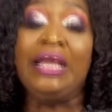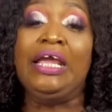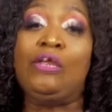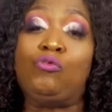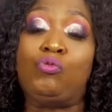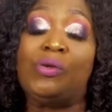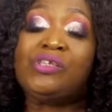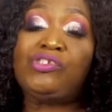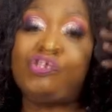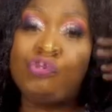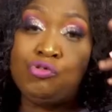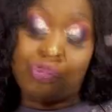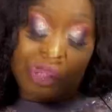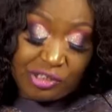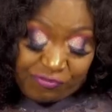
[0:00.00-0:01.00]
It was
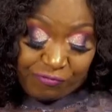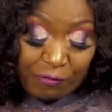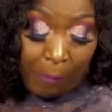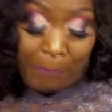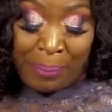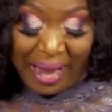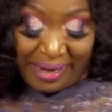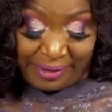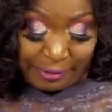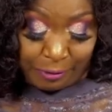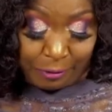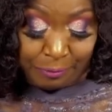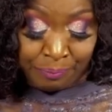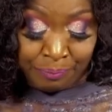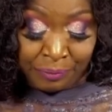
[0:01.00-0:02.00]
used for
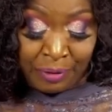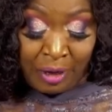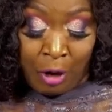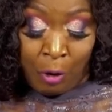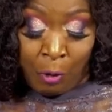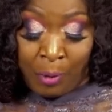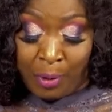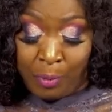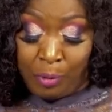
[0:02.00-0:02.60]
battle. We